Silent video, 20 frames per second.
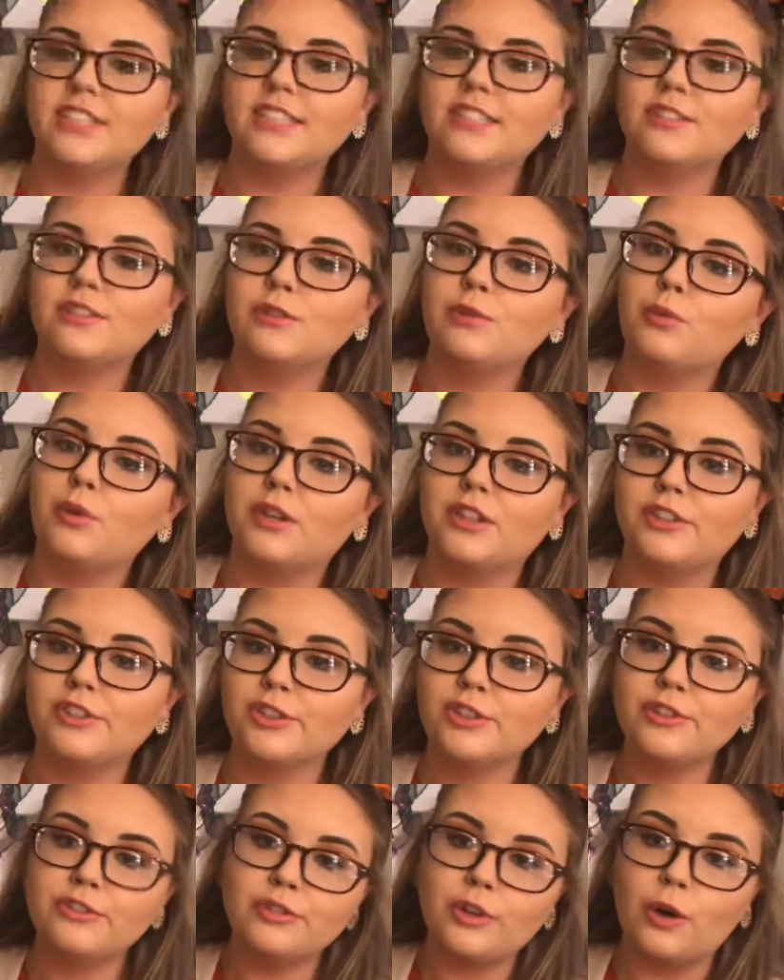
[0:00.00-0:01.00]
is, what
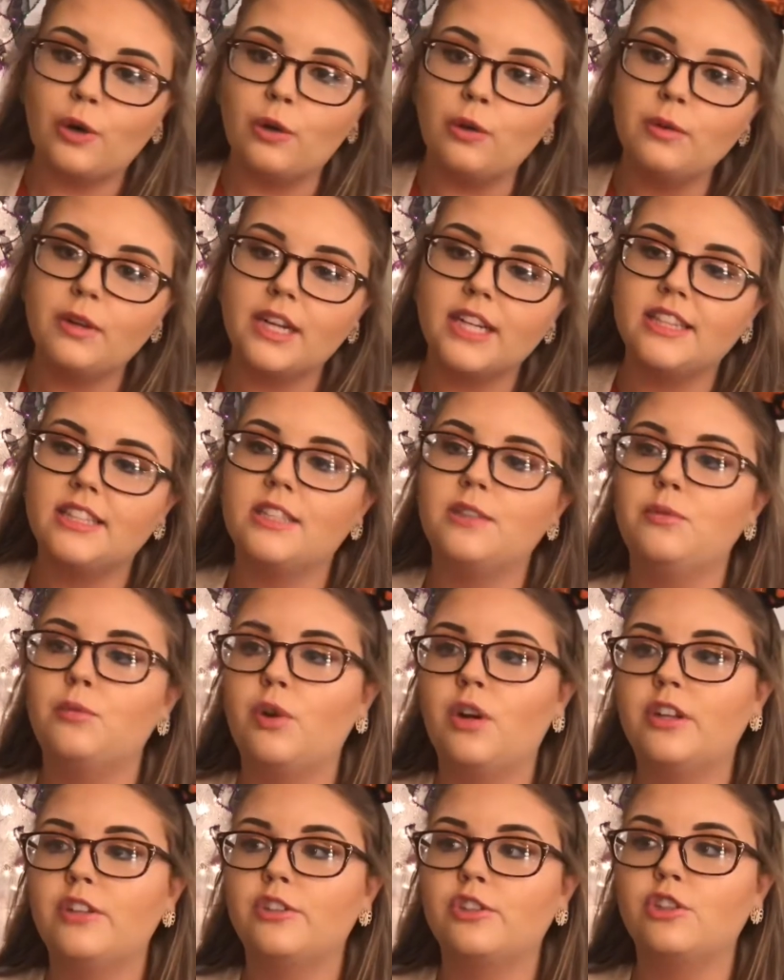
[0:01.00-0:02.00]
is your role, and then
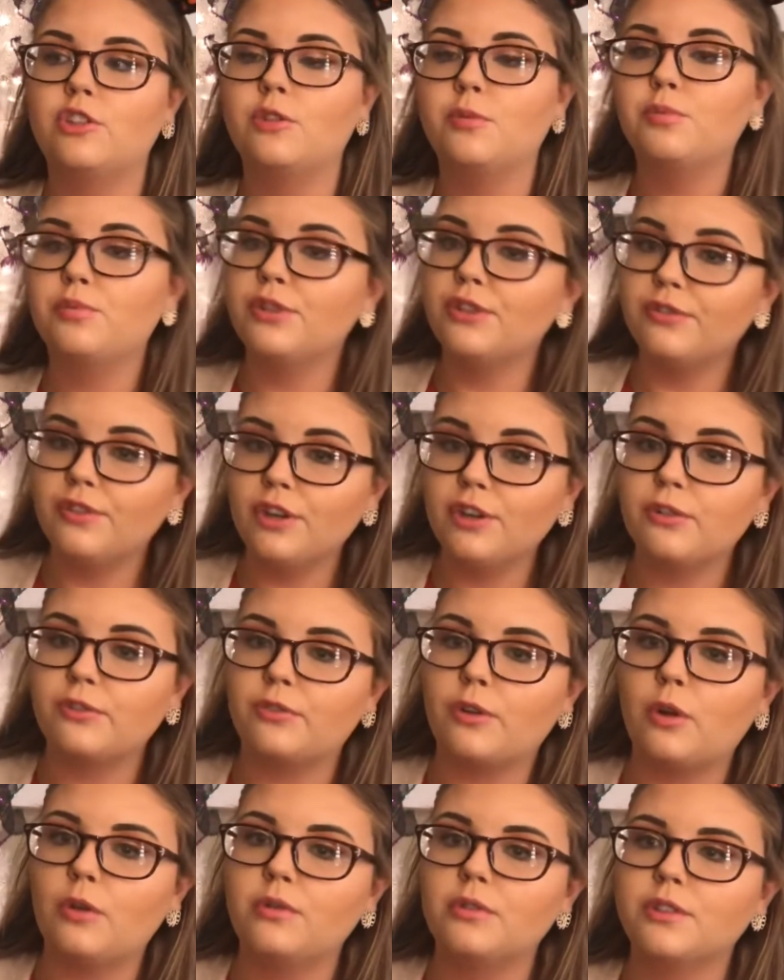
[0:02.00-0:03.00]
what are your preferred
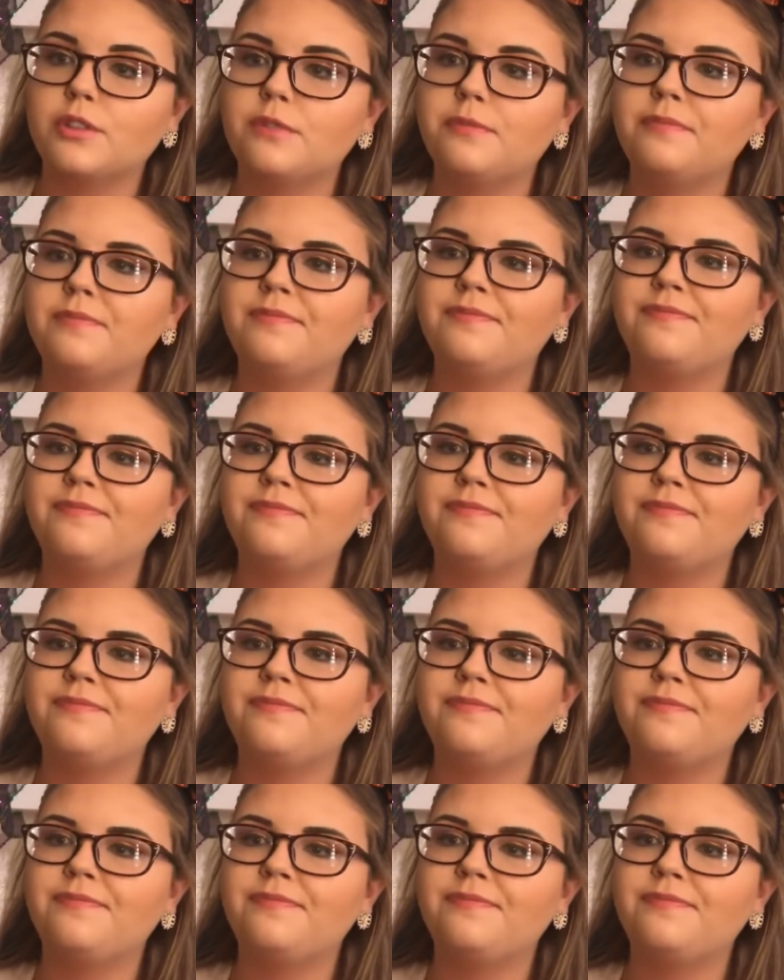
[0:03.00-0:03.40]
roles?